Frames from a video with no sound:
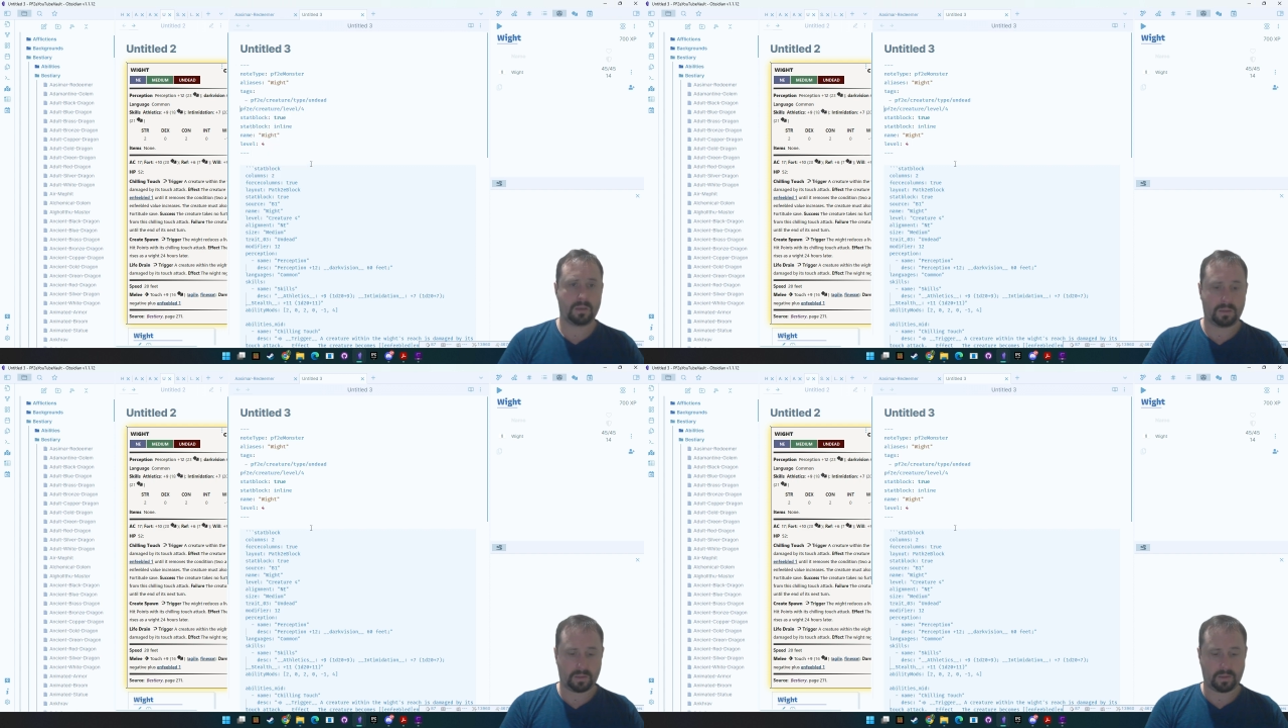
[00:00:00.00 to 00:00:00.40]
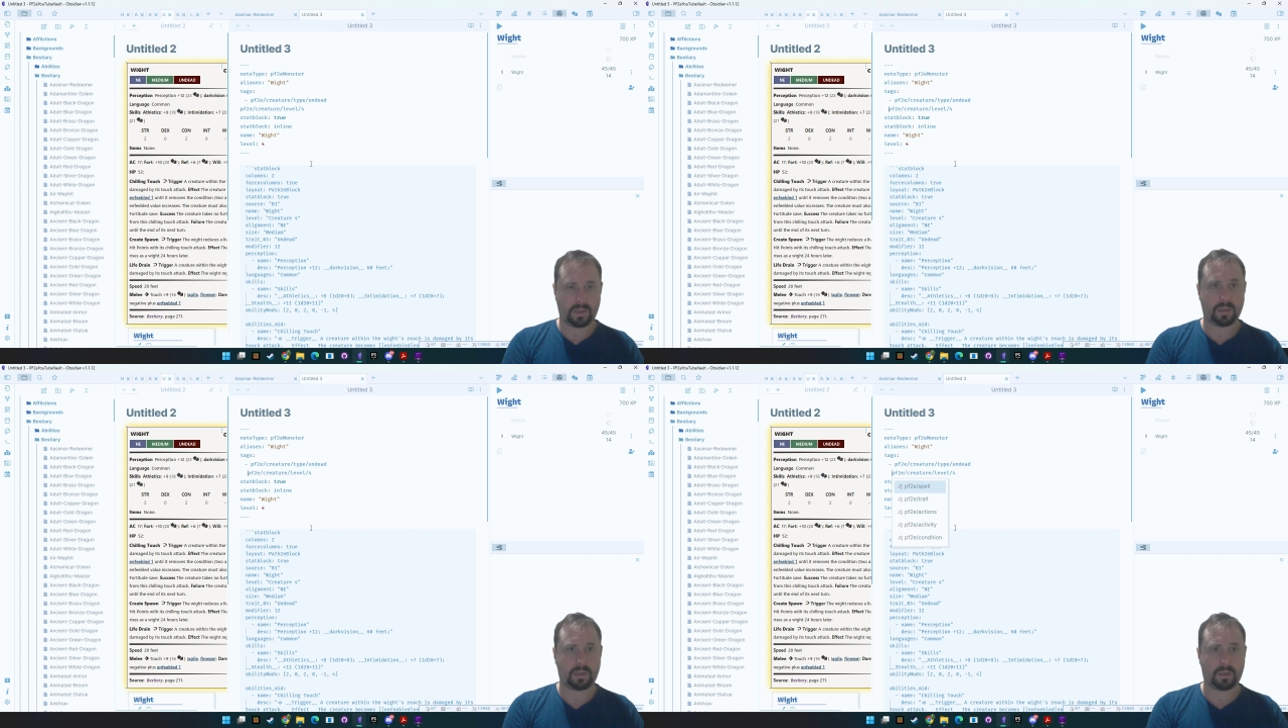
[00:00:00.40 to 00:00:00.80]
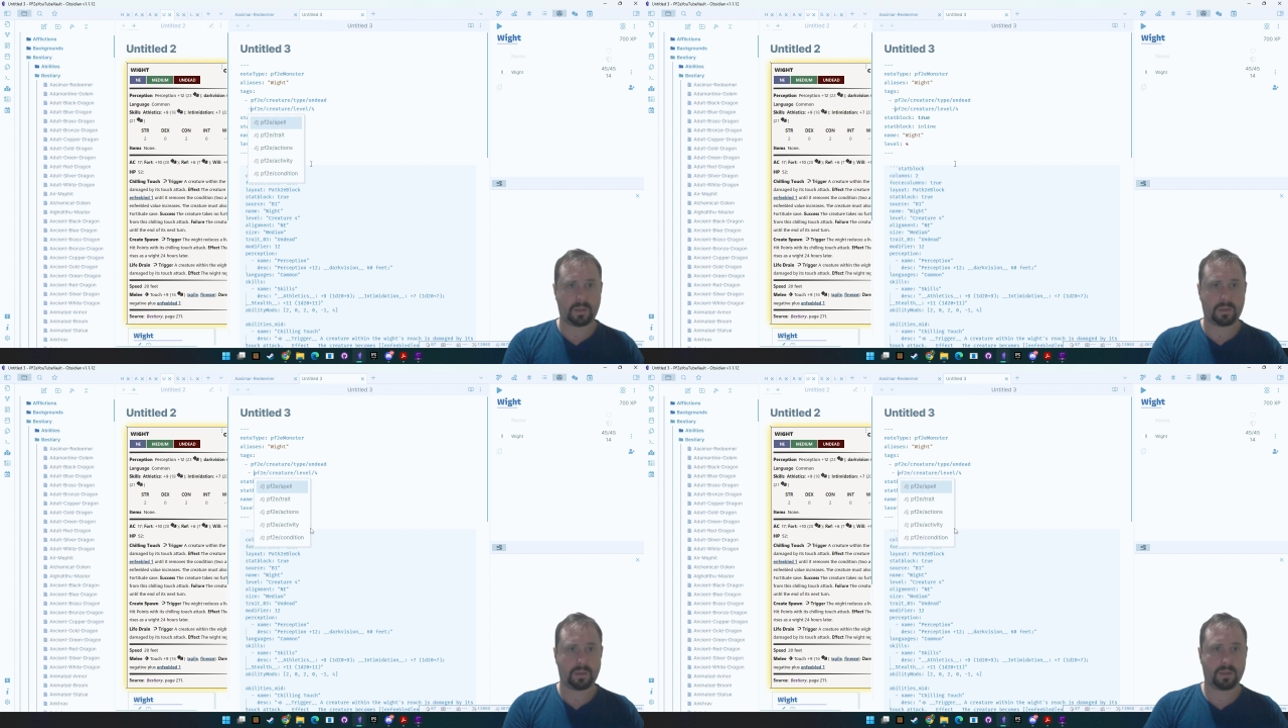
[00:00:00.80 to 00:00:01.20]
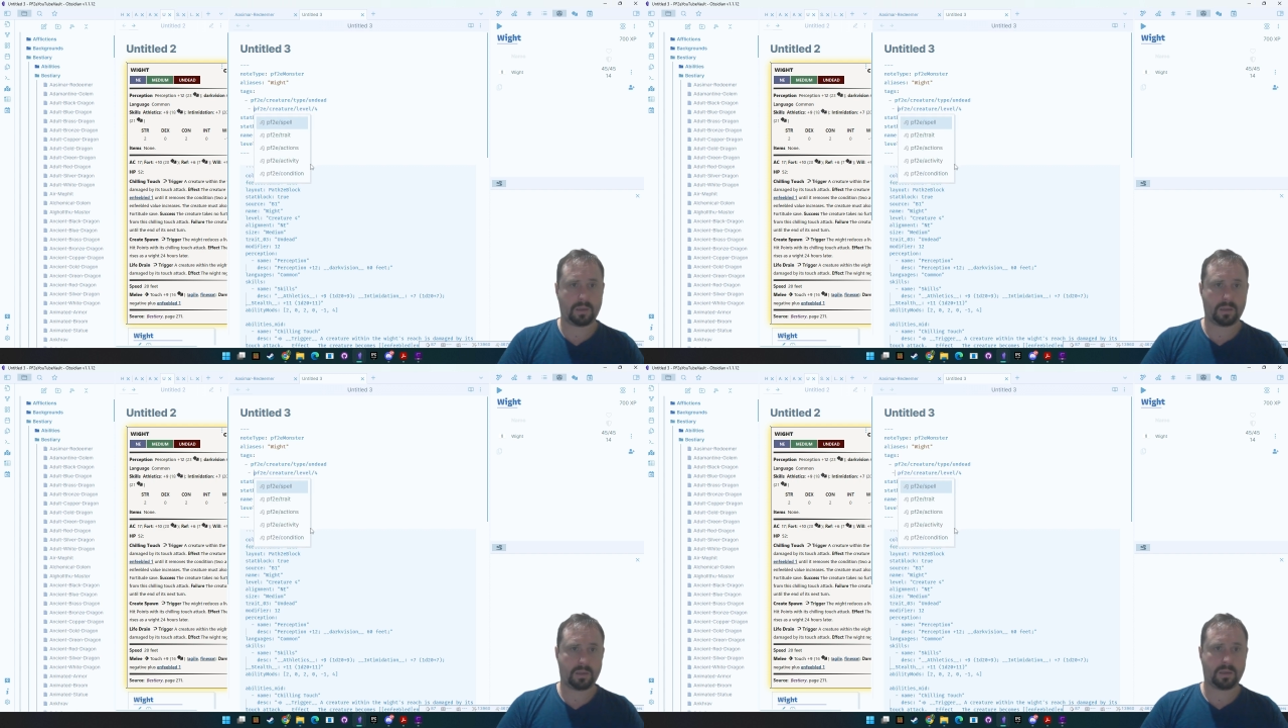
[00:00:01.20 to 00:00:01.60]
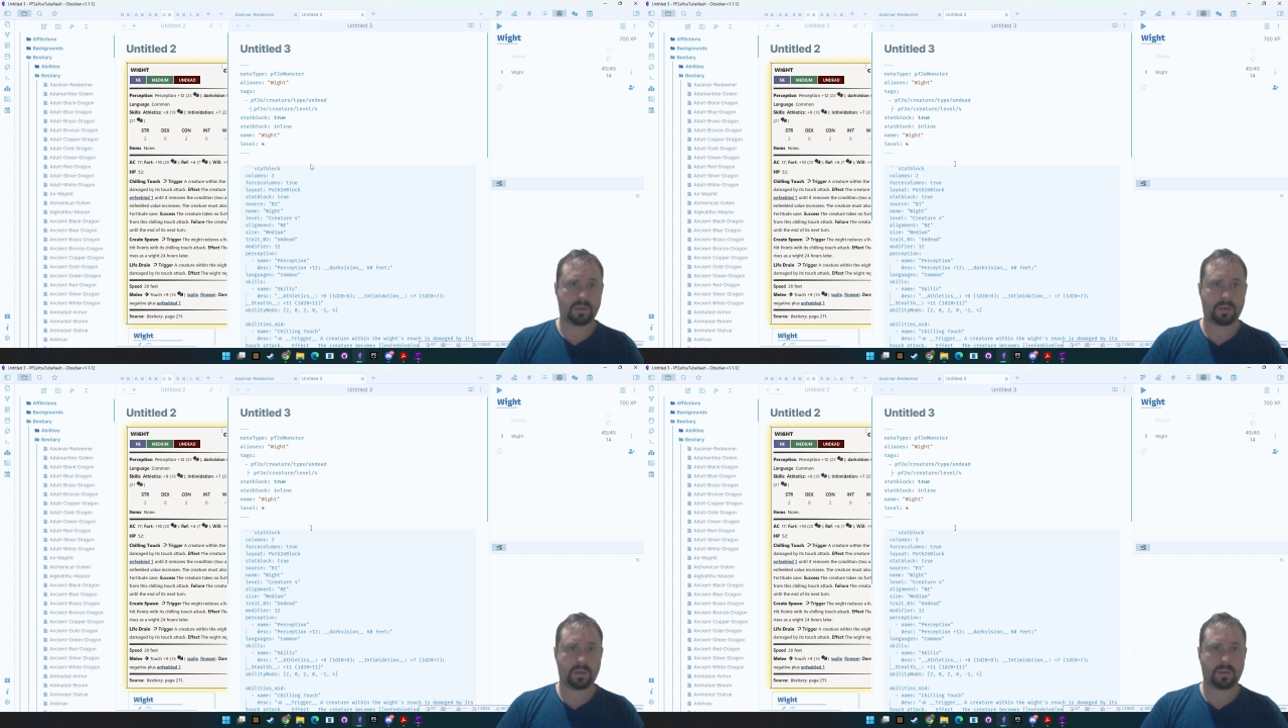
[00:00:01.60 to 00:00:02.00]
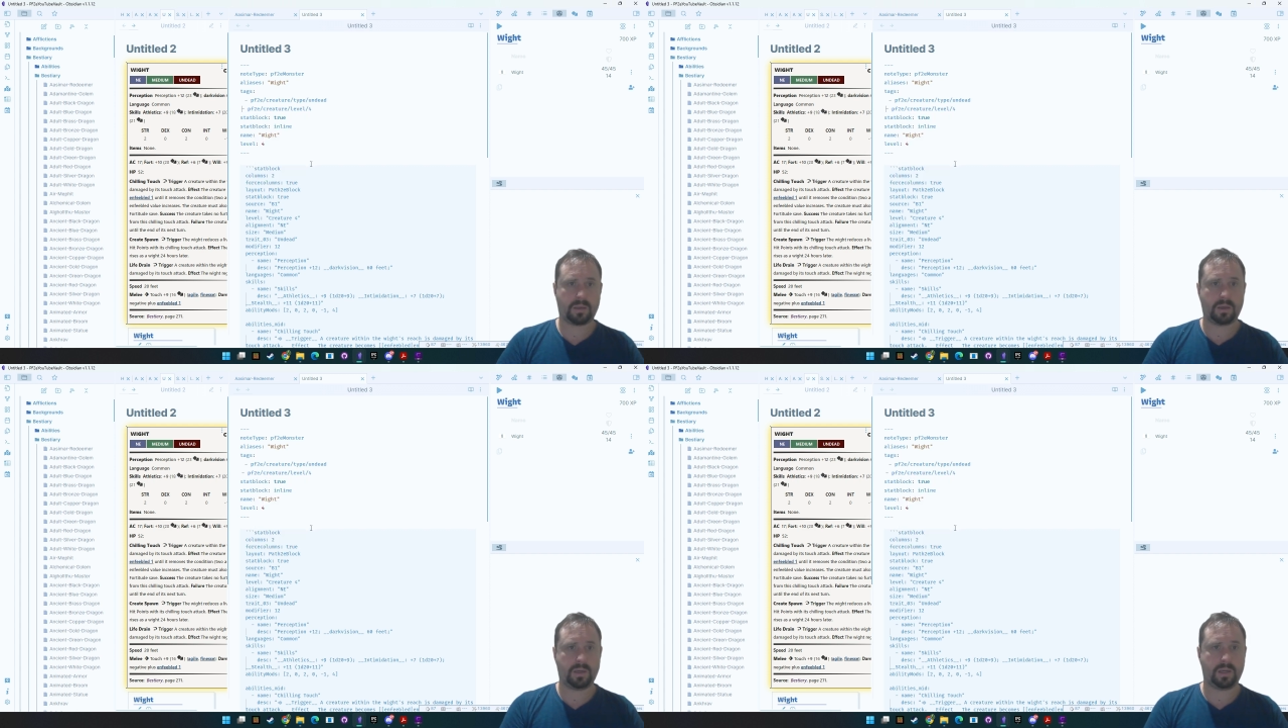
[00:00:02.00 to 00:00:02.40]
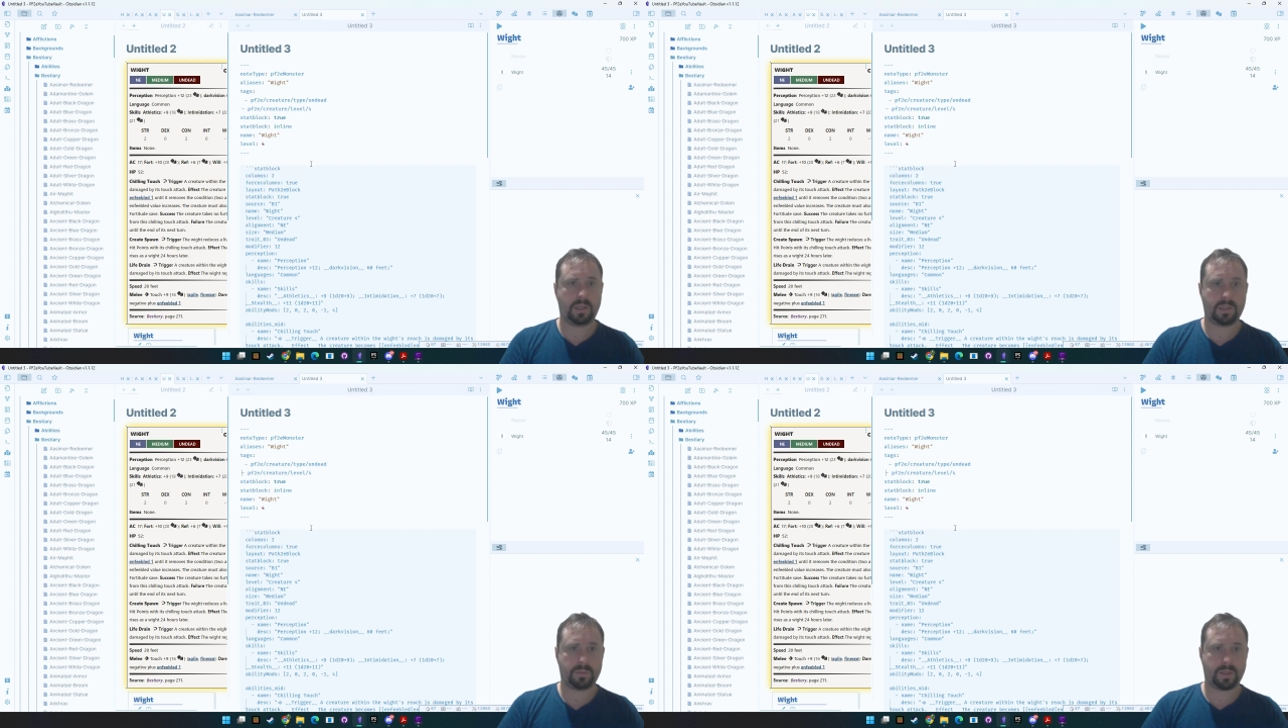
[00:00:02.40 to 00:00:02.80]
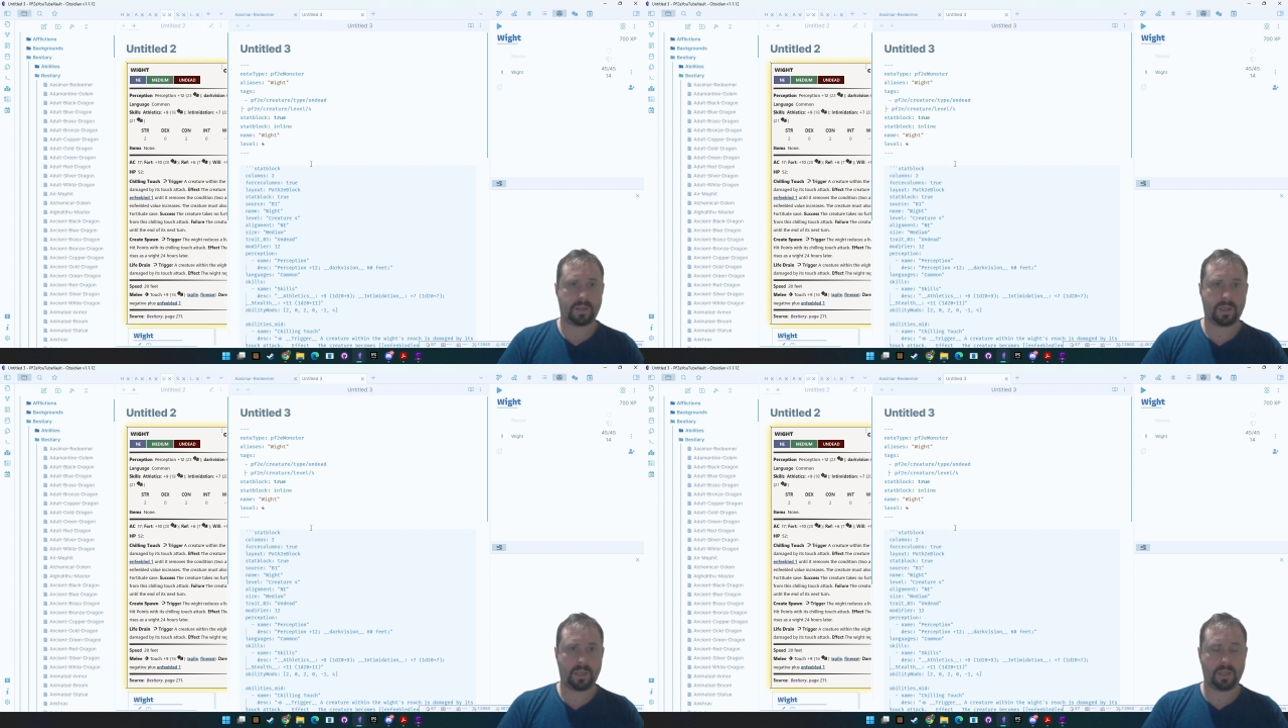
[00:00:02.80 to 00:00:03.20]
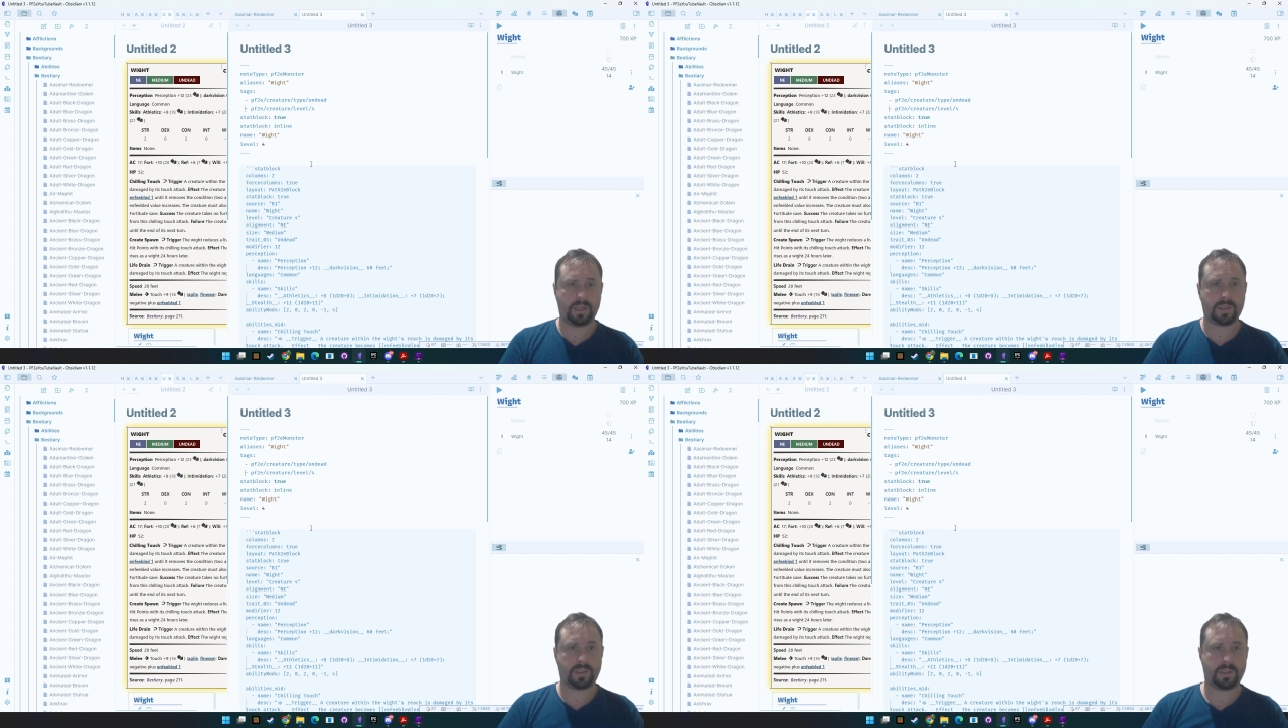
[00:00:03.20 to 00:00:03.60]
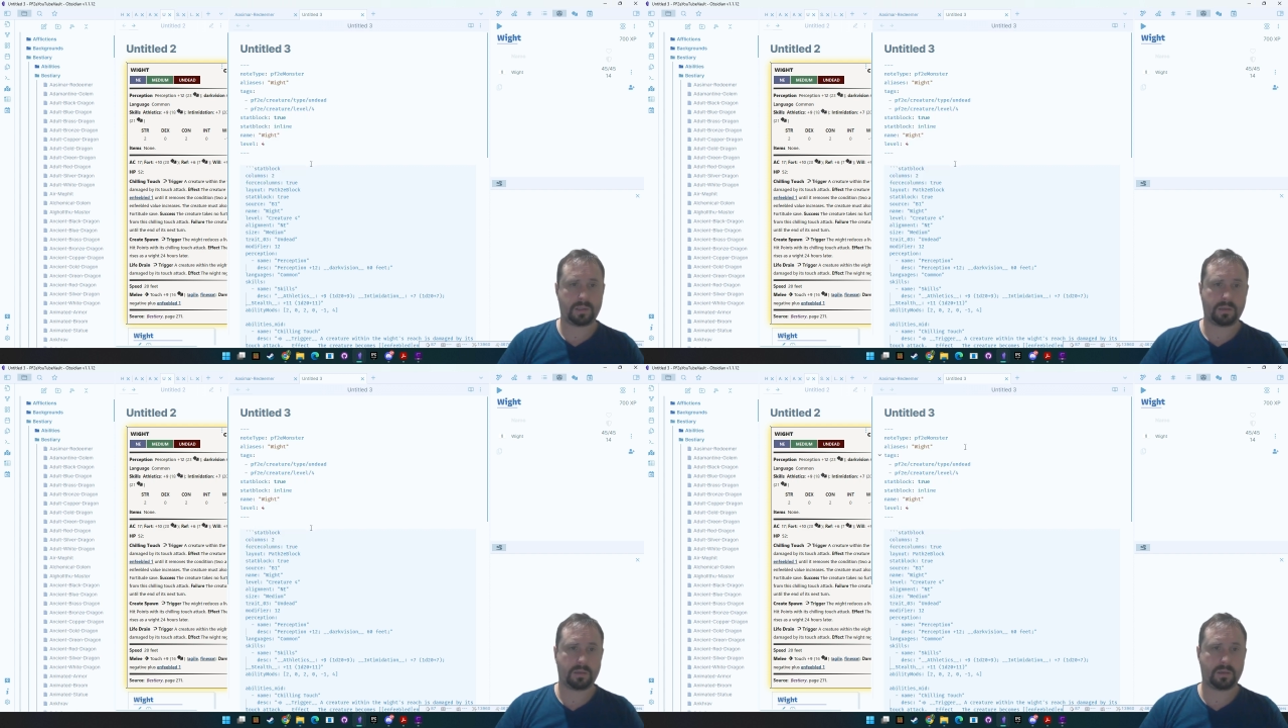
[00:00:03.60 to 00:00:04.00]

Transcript: I think it needs one of these.